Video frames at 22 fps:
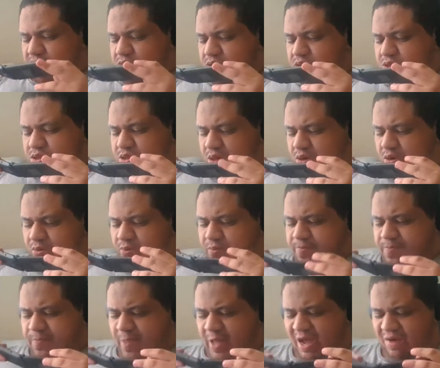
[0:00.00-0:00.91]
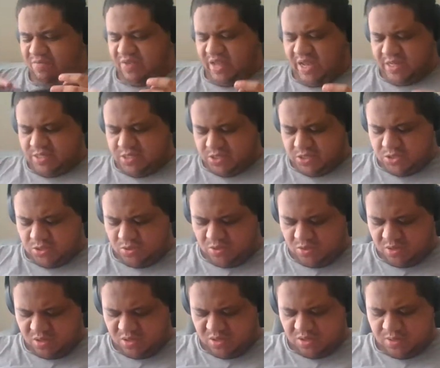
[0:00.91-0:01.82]
So I've got this
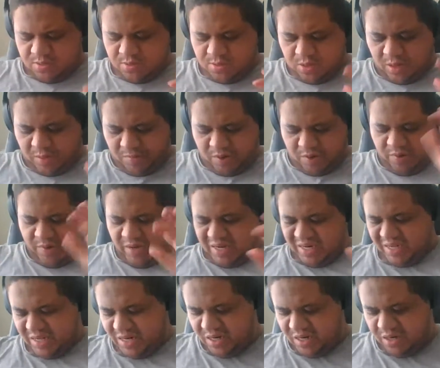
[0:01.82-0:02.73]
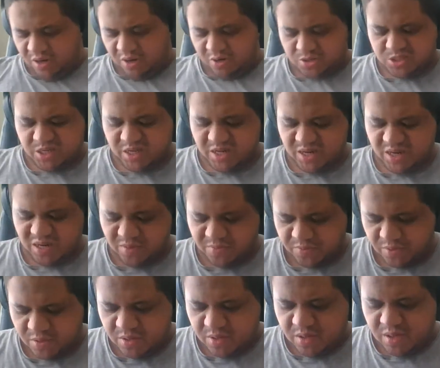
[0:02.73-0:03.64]
on. I'm gonna go ahead and get it all set up,
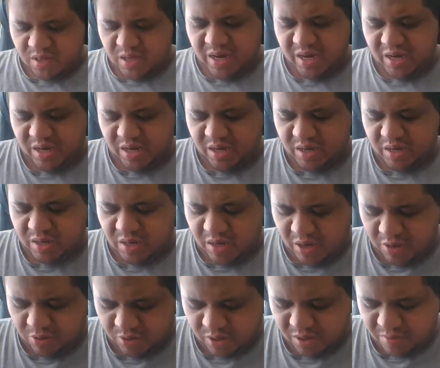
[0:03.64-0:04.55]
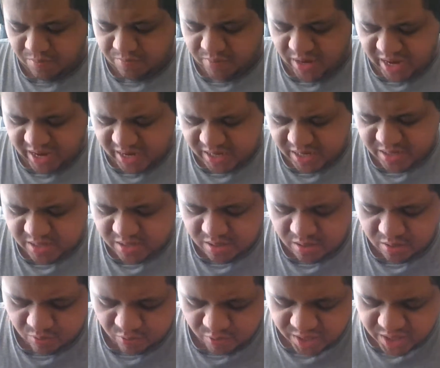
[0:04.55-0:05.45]
and I'll come back
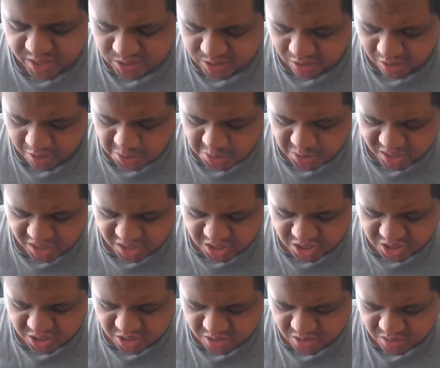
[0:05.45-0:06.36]
when it's all finished.